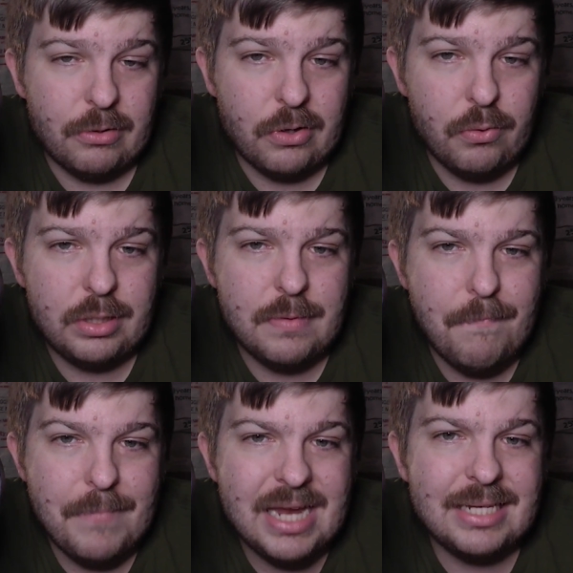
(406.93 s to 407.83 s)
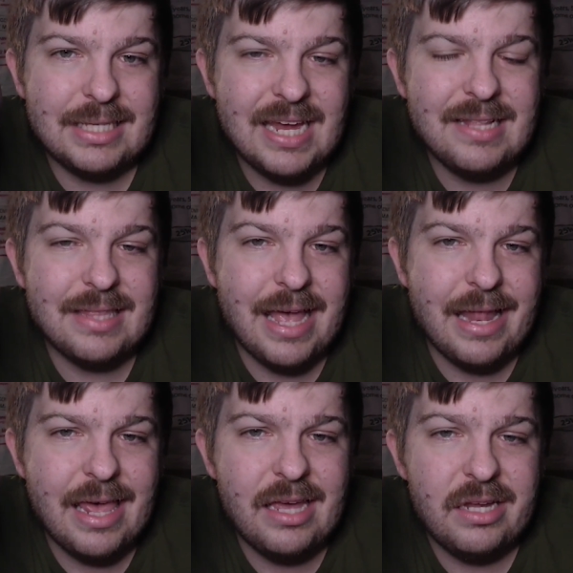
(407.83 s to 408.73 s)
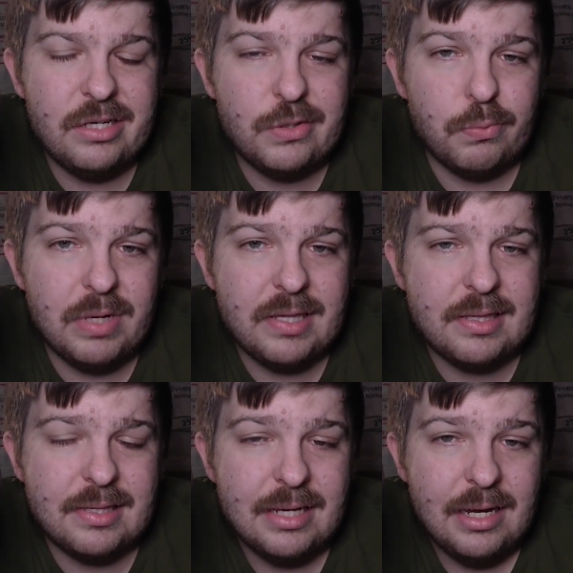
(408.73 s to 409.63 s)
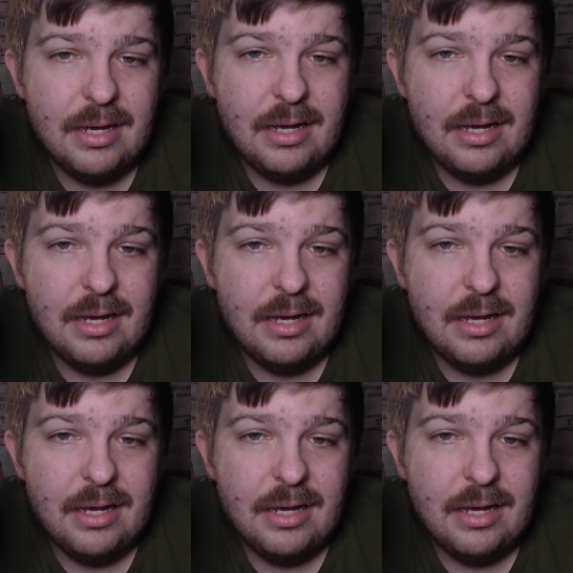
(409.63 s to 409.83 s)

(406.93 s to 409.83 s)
they're going to maintain that edge with